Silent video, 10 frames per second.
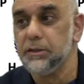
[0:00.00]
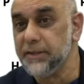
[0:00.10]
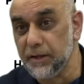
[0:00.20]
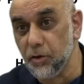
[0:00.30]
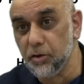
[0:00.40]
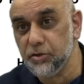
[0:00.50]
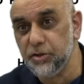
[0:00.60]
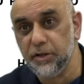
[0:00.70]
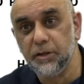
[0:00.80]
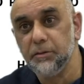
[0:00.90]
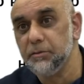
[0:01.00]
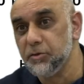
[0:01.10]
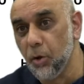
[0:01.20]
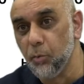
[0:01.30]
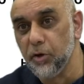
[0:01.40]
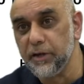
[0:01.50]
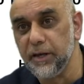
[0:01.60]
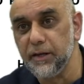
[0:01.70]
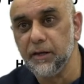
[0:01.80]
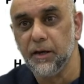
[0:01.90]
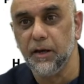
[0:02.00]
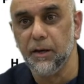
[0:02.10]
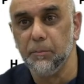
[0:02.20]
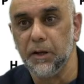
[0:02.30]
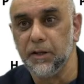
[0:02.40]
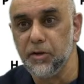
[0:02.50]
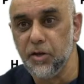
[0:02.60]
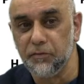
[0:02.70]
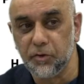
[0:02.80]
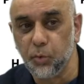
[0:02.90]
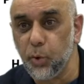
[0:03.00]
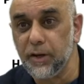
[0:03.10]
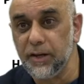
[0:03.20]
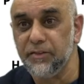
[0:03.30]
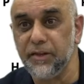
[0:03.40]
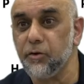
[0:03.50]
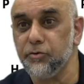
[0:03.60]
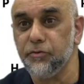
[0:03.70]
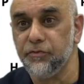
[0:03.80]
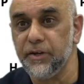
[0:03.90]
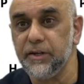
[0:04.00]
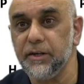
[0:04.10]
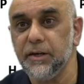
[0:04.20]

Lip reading: technology is not working, and then you have to quickly think on your feet,